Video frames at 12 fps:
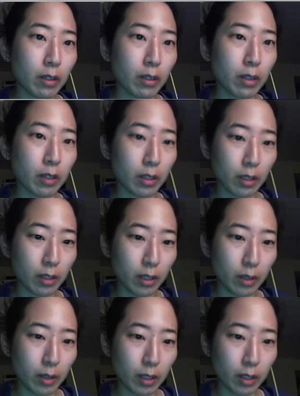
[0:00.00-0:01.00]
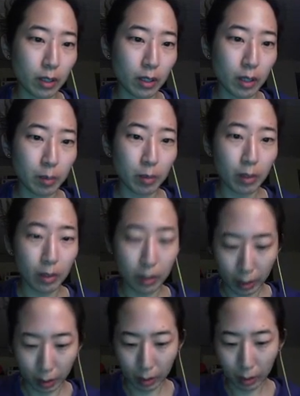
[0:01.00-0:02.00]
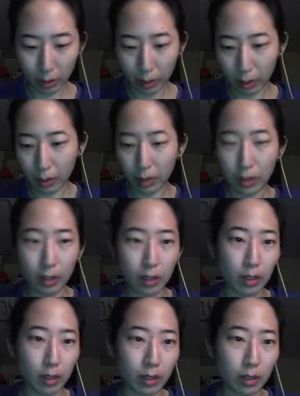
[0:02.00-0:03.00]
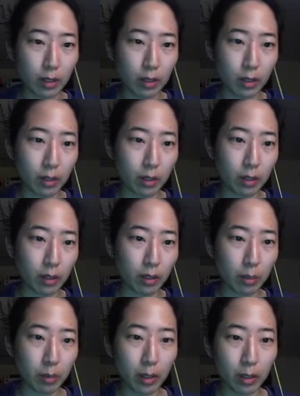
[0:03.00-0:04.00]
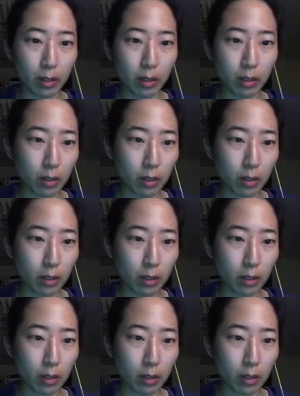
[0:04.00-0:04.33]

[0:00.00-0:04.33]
non-contiguous, sample all layers, so we can just get in there. All the bits.